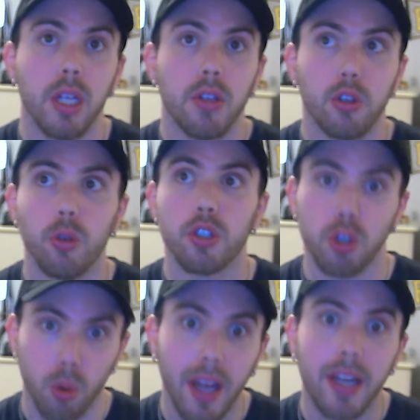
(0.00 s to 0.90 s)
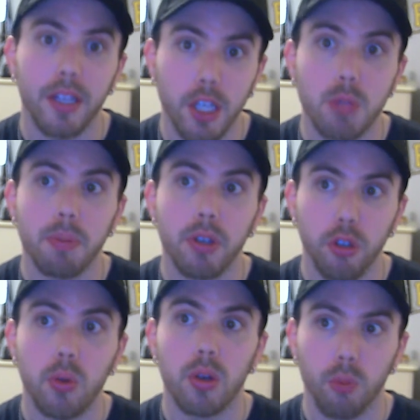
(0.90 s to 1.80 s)
to his credit, he's been
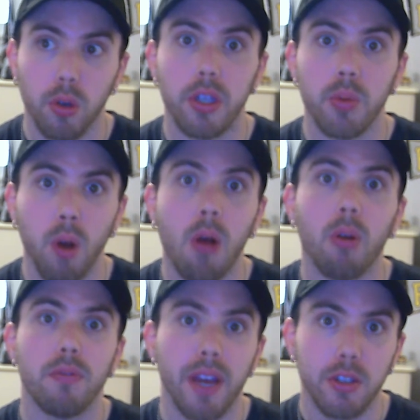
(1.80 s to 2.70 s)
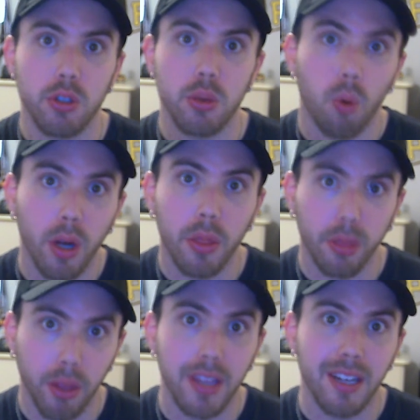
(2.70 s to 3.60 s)
doing really well. If that's the one
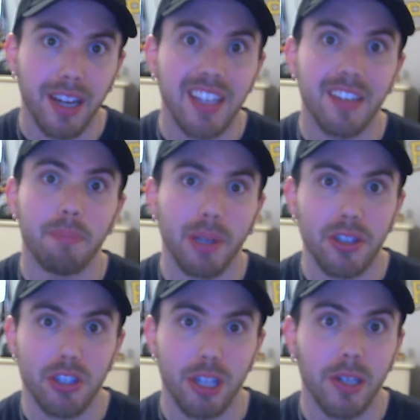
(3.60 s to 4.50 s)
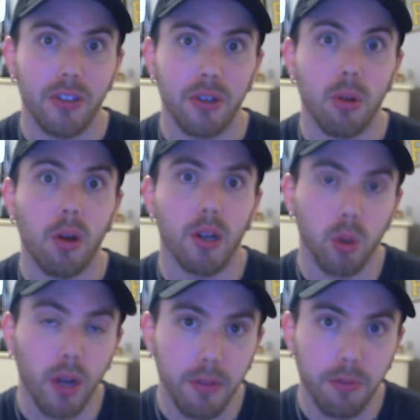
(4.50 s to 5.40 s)
thing that I give Ben Cherington a lot of
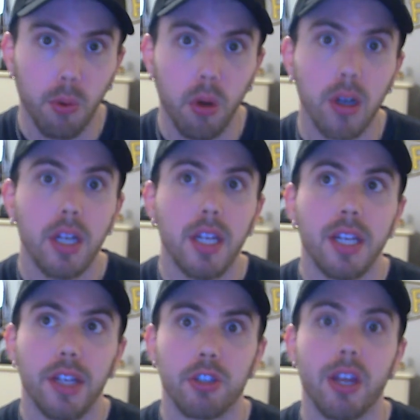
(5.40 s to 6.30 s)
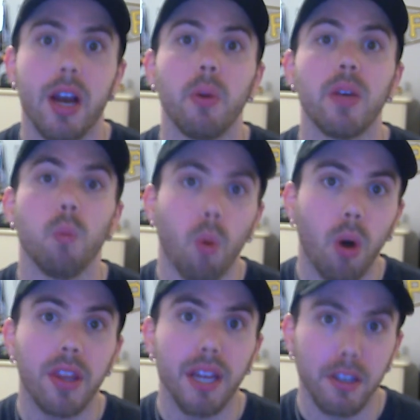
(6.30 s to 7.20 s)
credit for, it's that we
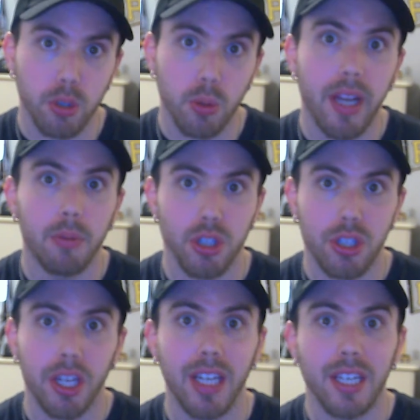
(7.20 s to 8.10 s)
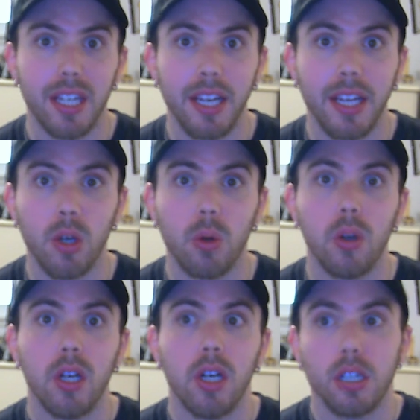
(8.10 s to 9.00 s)
won that trade with San Diego
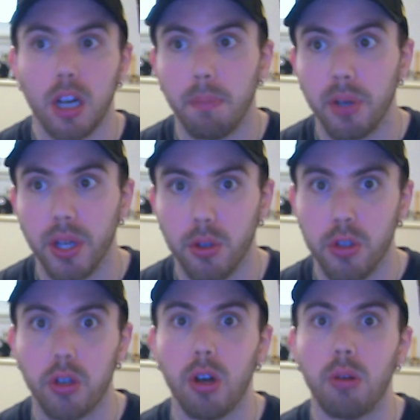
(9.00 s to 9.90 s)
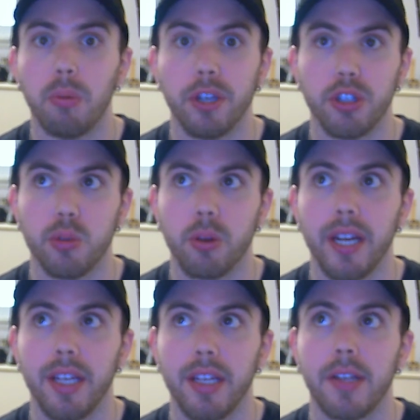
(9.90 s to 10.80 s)
a couple years ago when we
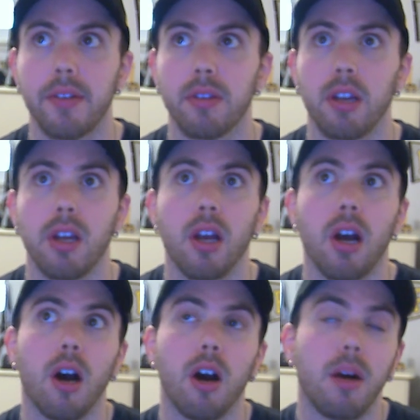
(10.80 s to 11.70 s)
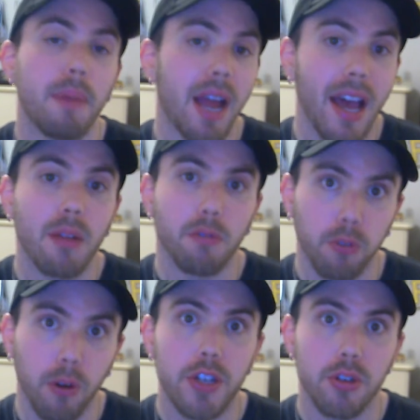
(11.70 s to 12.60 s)
traded Adam
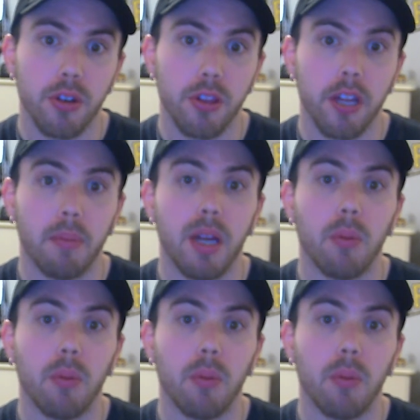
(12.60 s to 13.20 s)
Frazier to them, and